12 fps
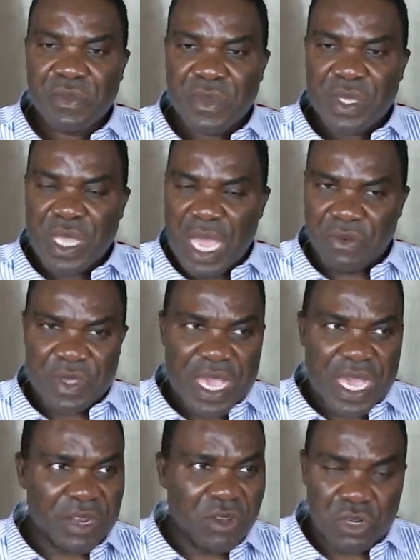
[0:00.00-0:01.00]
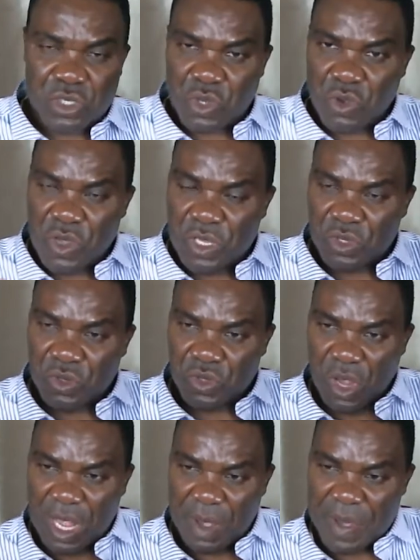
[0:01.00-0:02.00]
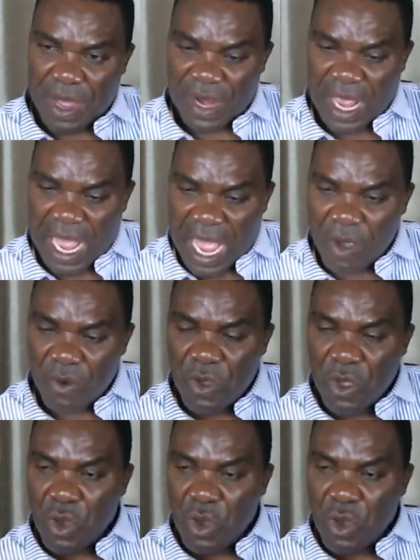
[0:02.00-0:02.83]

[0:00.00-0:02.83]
And we are also going to talk about how,